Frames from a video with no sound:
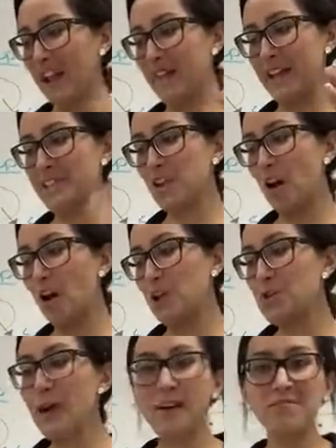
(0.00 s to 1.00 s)
And that's all
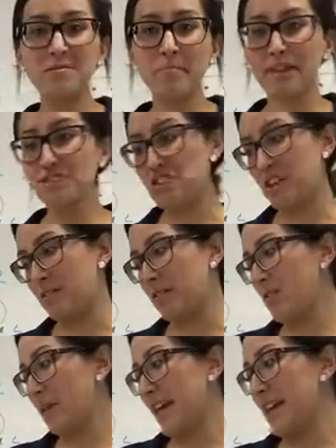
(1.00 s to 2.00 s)
you have to mention,
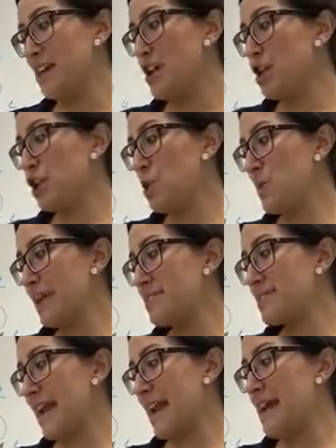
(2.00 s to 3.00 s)
okay? You
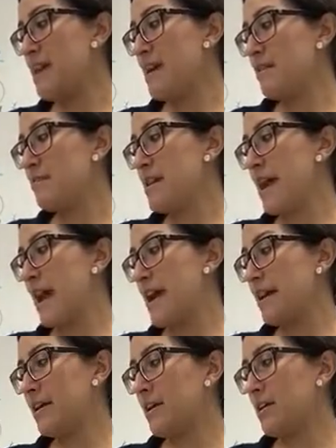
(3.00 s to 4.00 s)
could say the
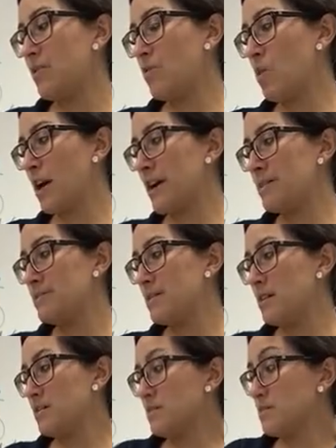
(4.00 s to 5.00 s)
egg was
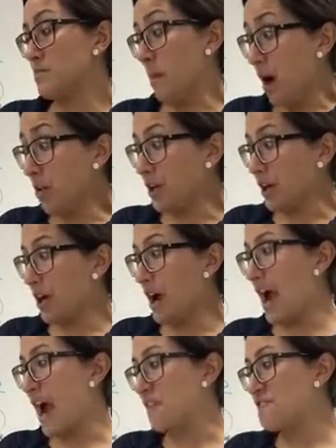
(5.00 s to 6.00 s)

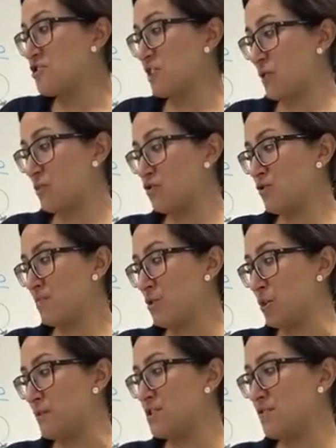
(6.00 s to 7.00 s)
smaller after it was
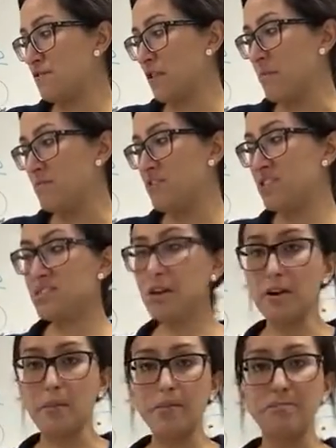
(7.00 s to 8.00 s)
removed from the
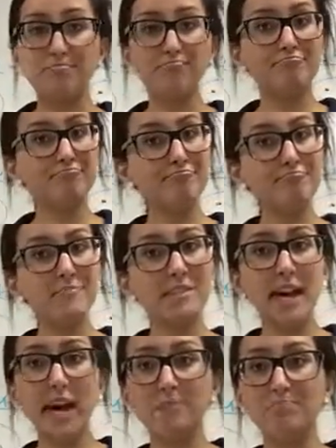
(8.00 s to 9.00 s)
syrup.
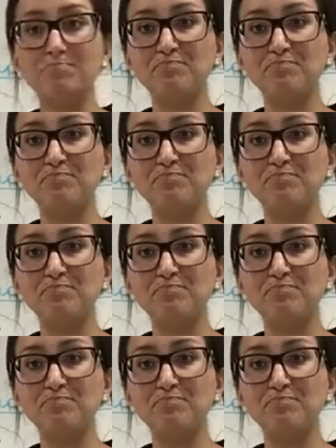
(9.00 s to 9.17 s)
Done.